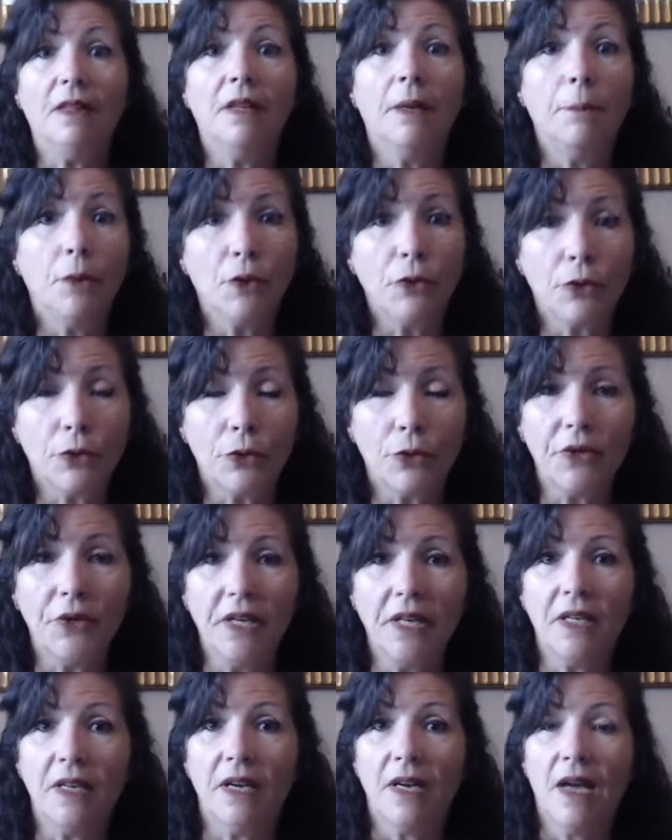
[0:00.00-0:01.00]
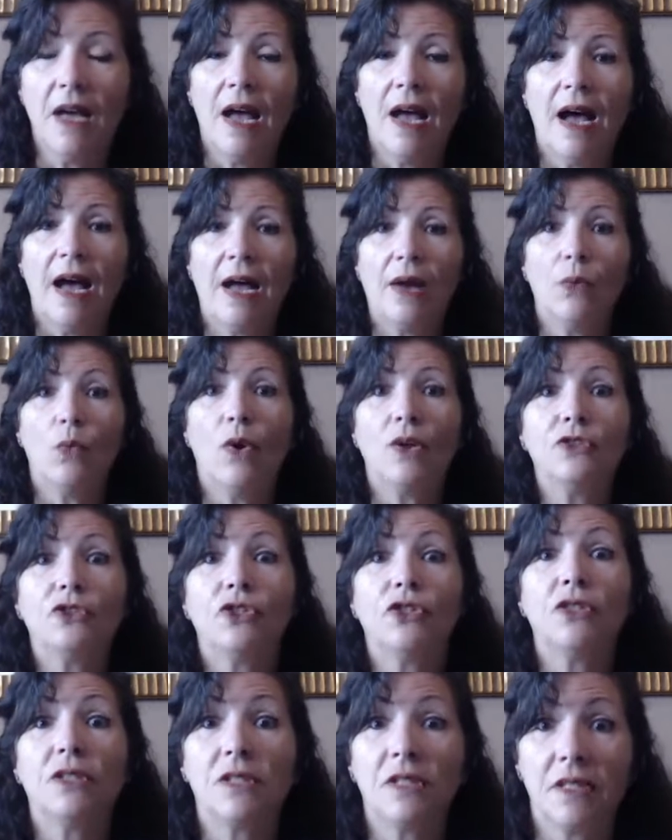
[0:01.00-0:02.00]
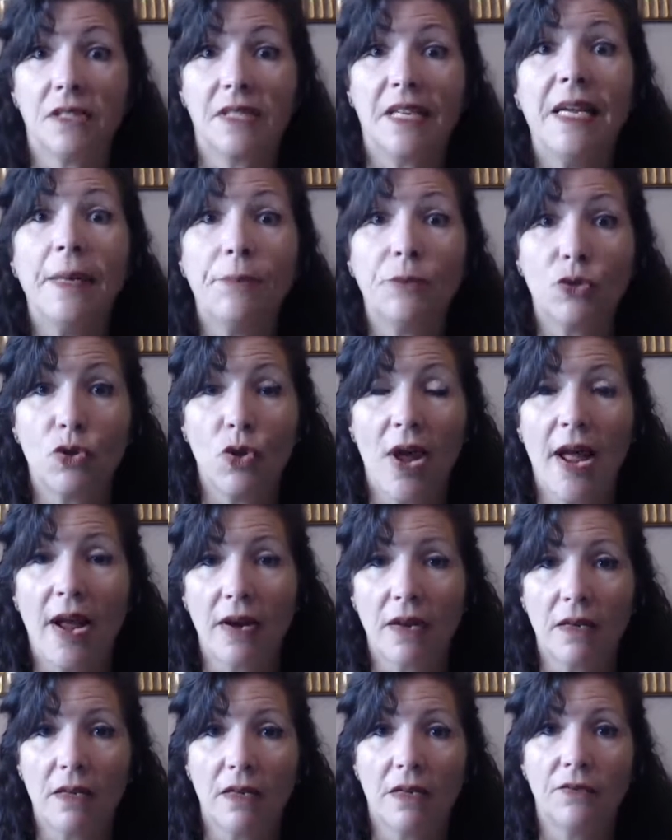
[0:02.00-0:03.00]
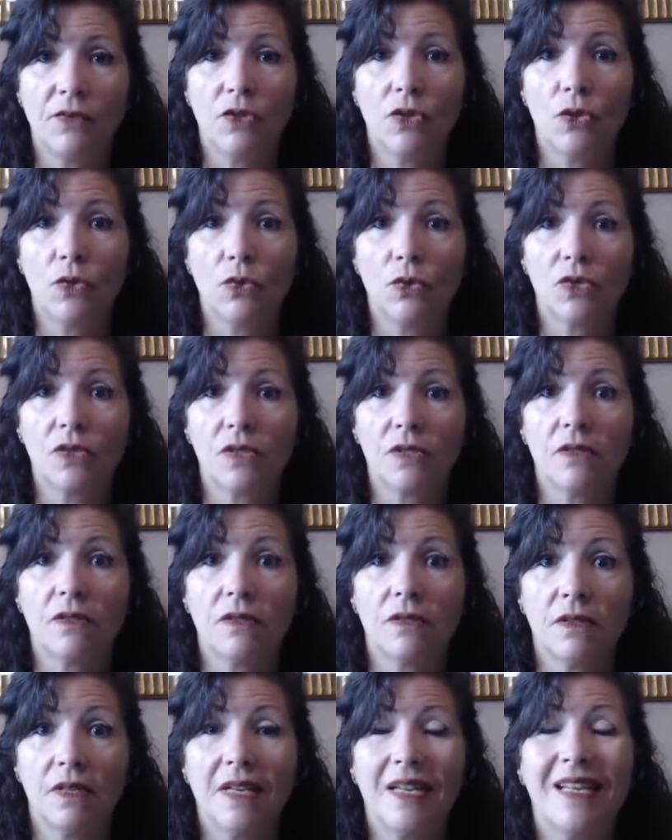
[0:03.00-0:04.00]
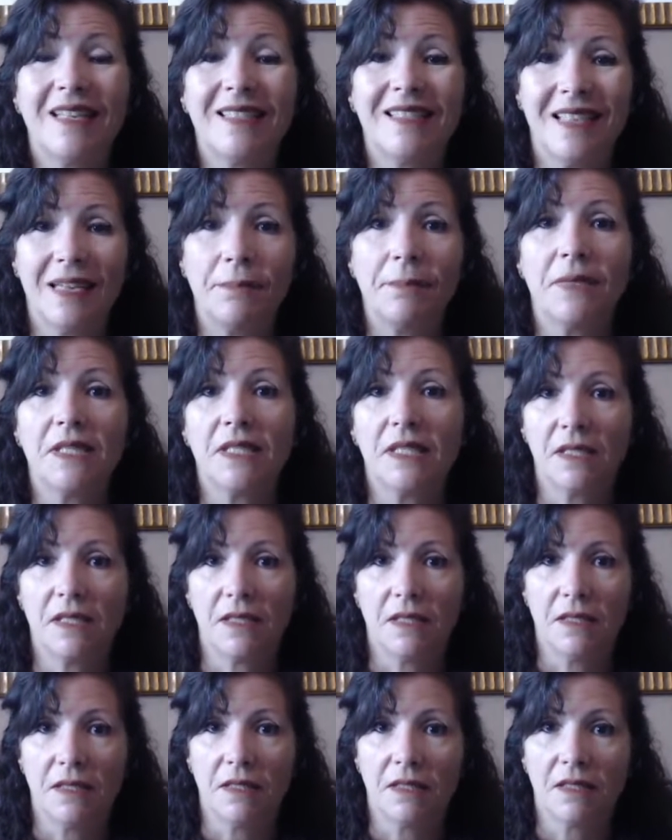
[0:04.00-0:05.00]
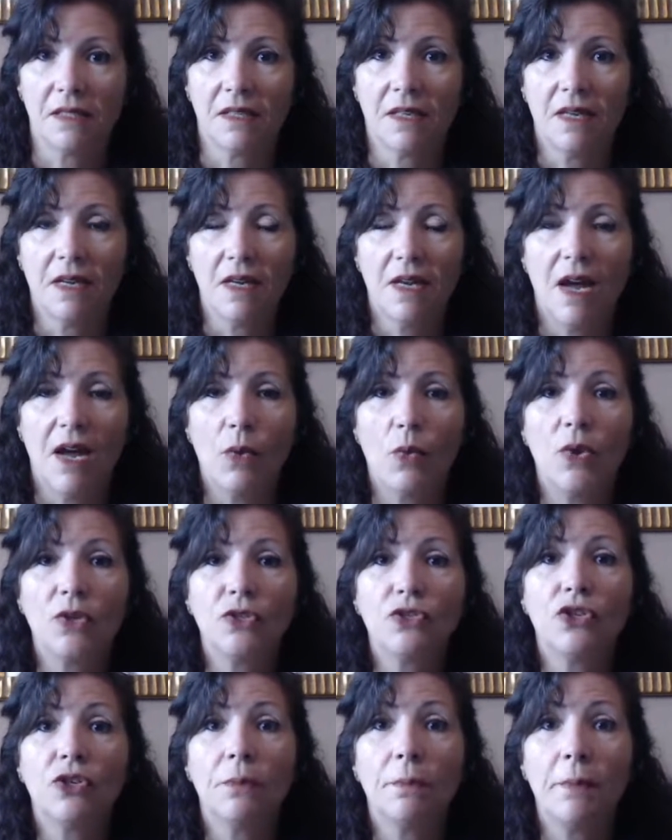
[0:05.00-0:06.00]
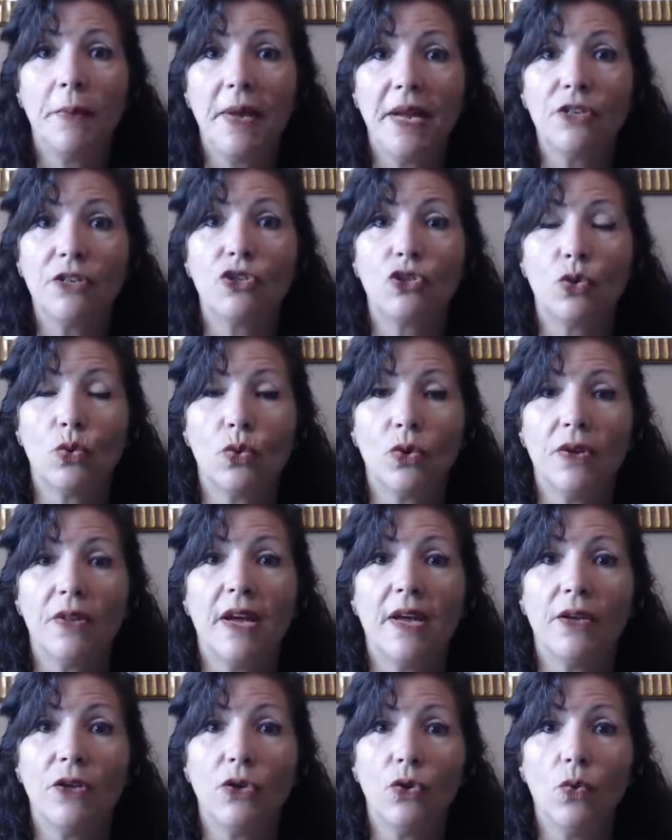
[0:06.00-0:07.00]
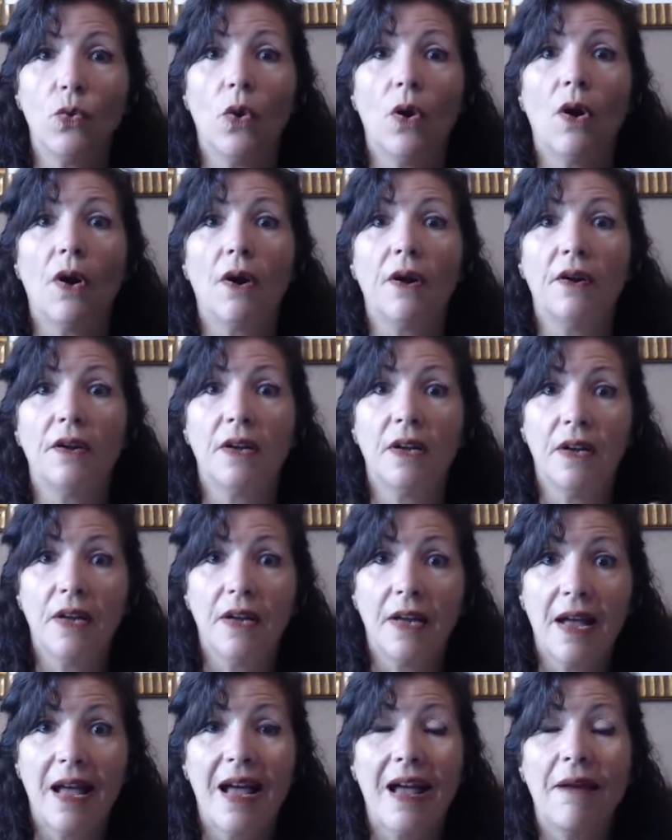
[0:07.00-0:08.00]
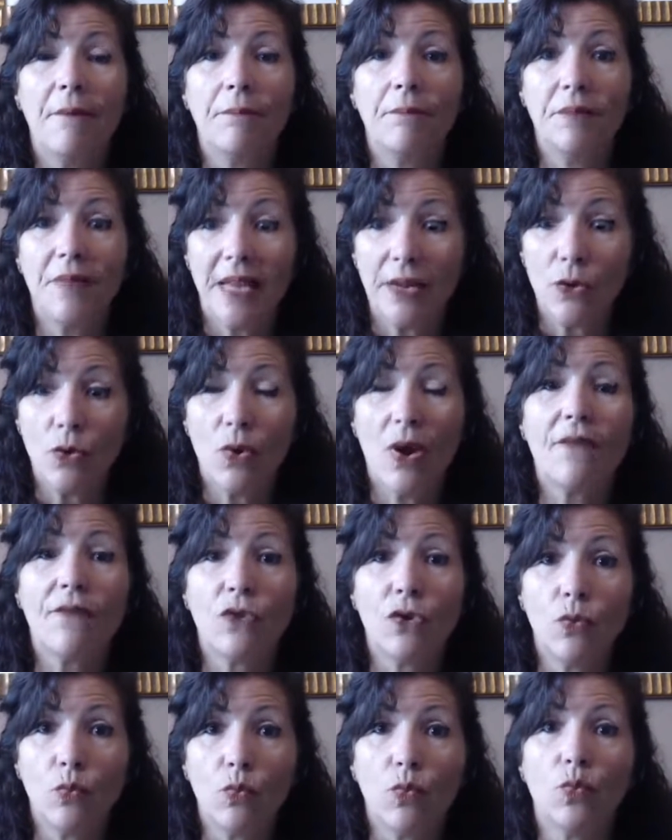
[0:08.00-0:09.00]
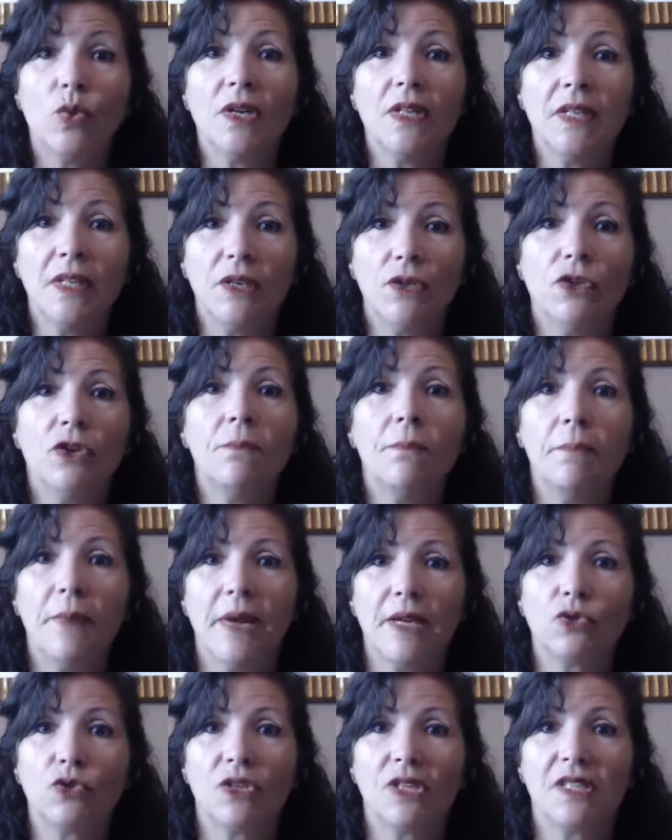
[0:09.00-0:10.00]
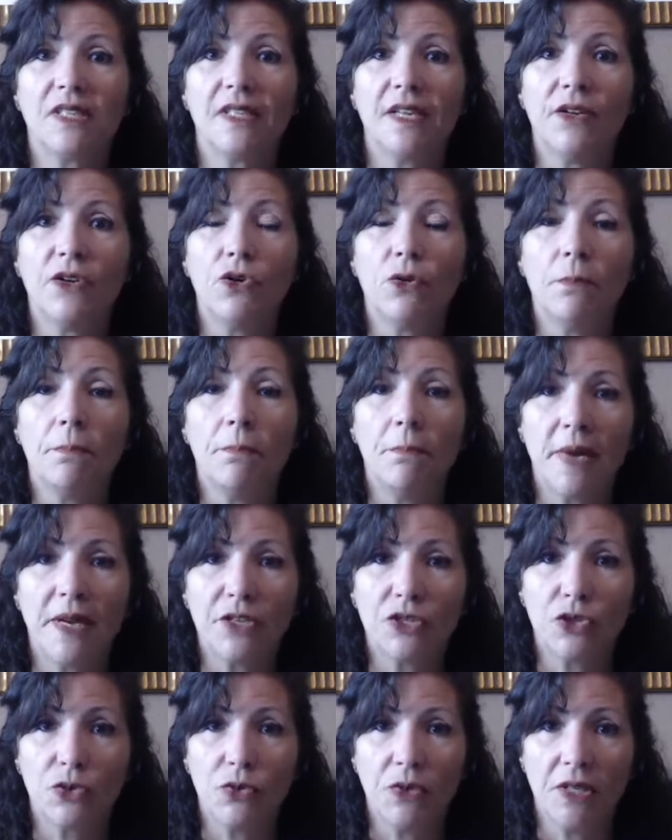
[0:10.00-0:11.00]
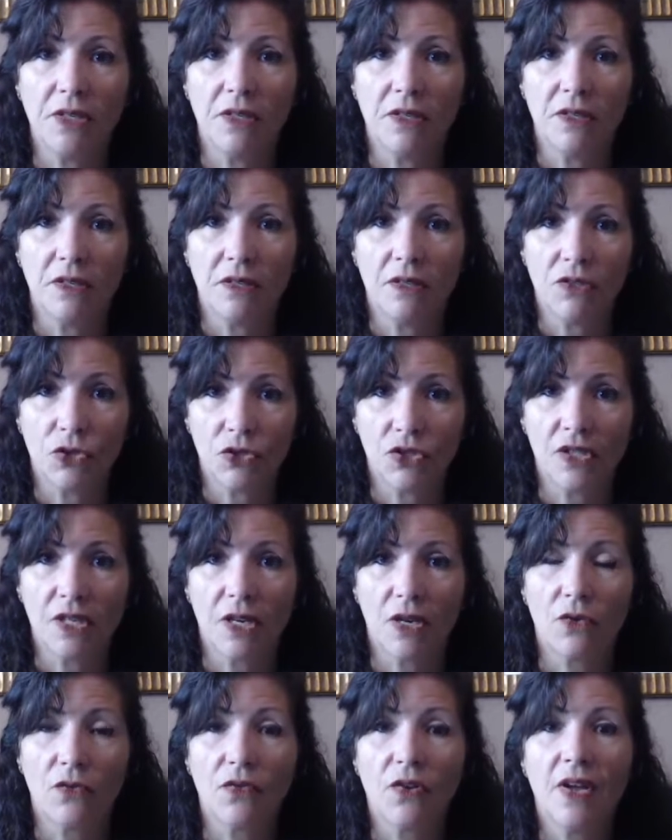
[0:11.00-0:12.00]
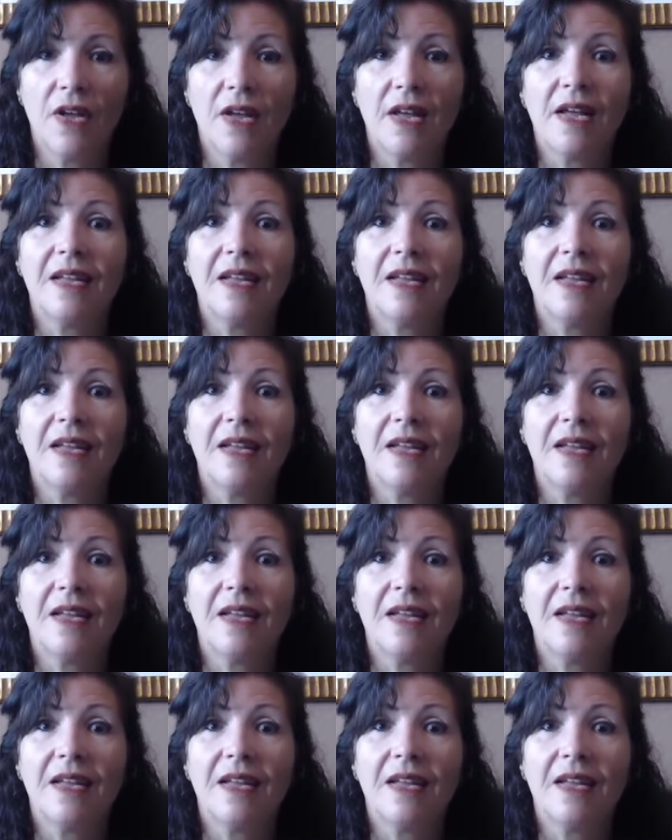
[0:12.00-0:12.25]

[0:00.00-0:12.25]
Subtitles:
Number 3, I want you to keep track of those hits and misses list. I want you to make sure that you have really good metrics that you're measuring yourself.